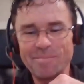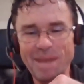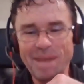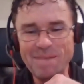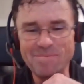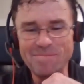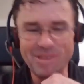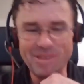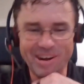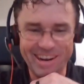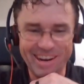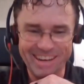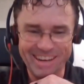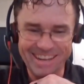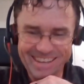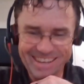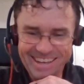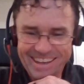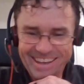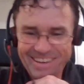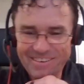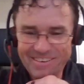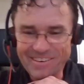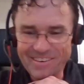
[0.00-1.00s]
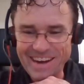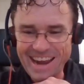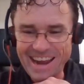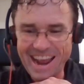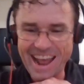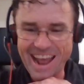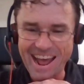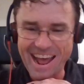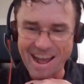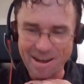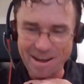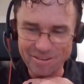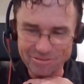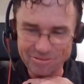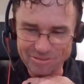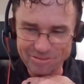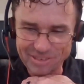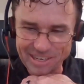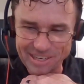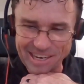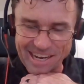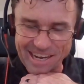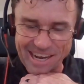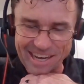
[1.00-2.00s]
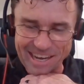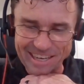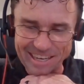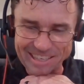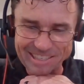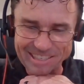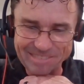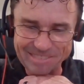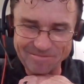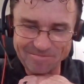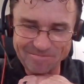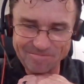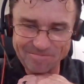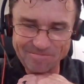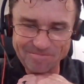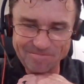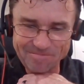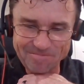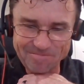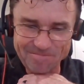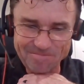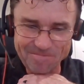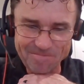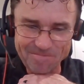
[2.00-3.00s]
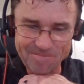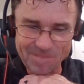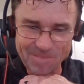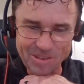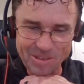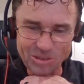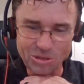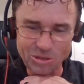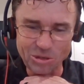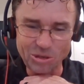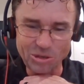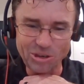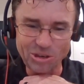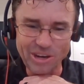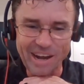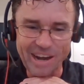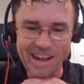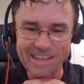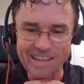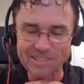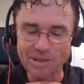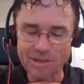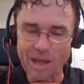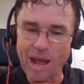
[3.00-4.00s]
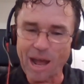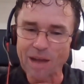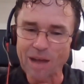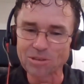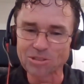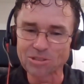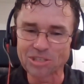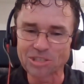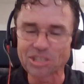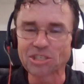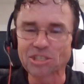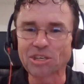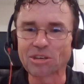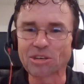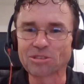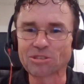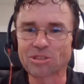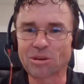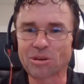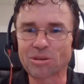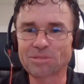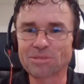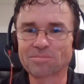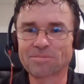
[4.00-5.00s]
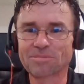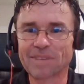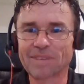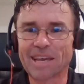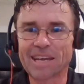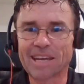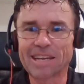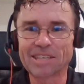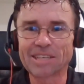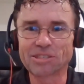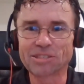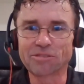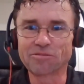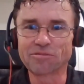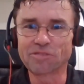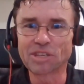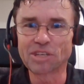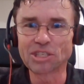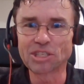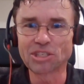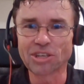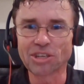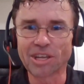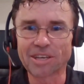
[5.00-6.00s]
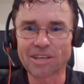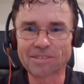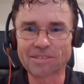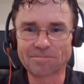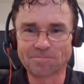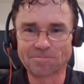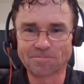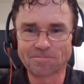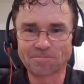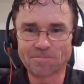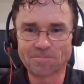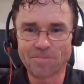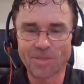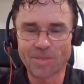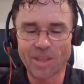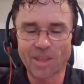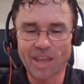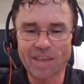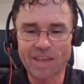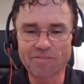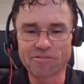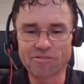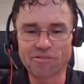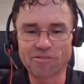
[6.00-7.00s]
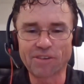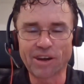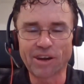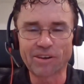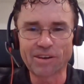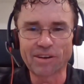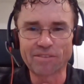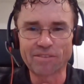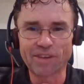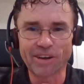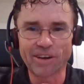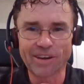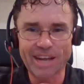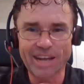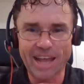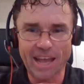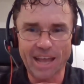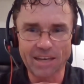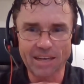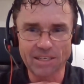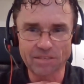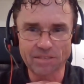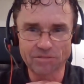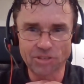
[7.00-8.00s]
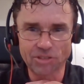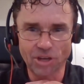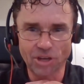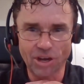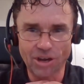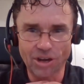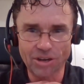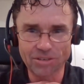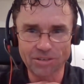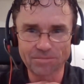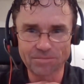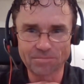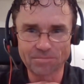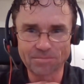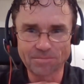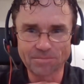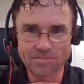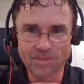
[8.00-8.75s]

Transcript: In my book, we have uh Duderin is now six years old and he's a Vizsla, very, very active dog.